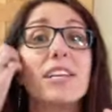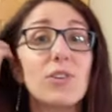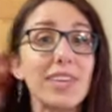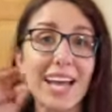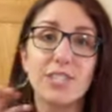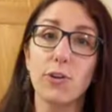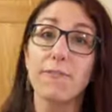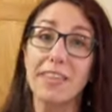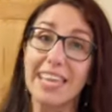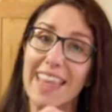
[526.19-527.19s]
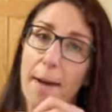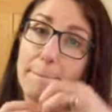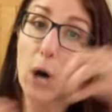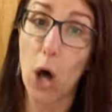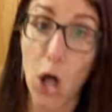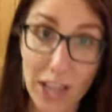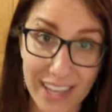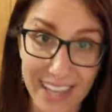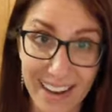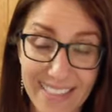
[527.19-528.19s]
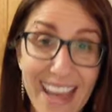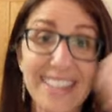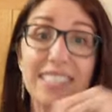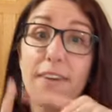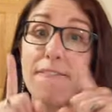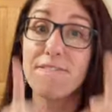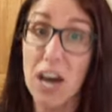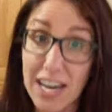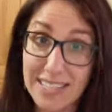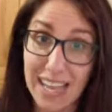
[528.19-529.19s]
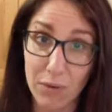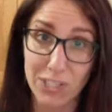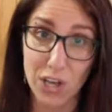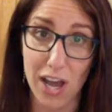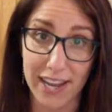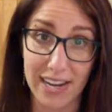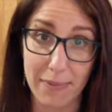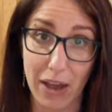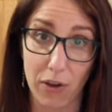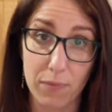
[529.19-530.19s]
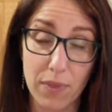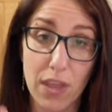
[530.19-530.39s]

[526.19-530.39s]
So yes, you're feeling that pulling. That's the fuzz I was talking about.